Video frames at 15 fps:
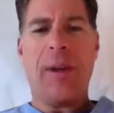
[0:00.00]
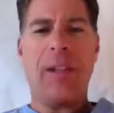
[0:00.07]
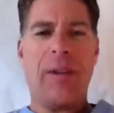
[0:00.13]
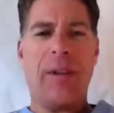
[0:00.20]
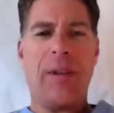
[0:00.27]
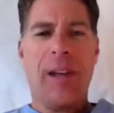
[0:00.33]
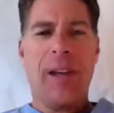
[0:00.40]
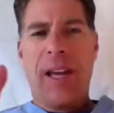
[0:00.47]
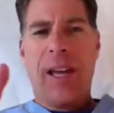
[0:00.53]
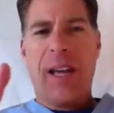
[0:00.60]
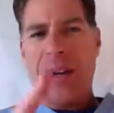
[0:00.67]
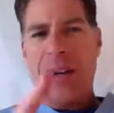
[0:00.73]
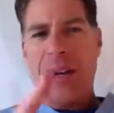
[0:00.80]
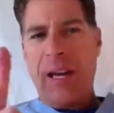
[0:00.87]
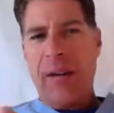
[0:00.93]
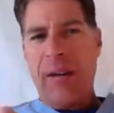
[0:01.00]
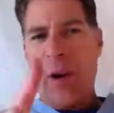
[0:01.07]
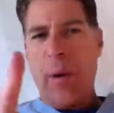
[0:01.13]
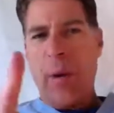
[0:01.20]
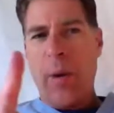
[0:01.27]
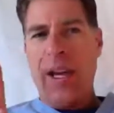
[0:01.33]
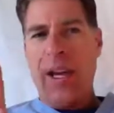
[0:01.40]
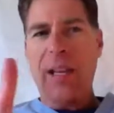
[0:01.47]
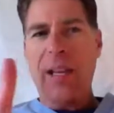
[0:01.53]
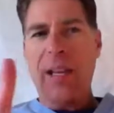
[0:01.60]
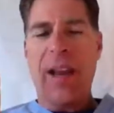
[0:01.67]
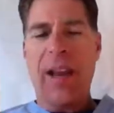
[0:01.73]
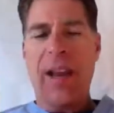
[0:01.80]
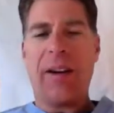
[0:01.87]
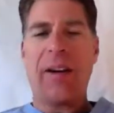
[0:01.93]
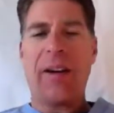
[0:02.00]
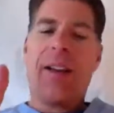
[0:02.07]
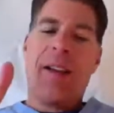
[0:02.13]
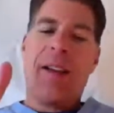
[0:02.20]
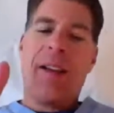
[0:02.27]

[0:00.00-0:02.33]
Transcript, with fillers: And so yeah. it's a, kind of a quick indicator,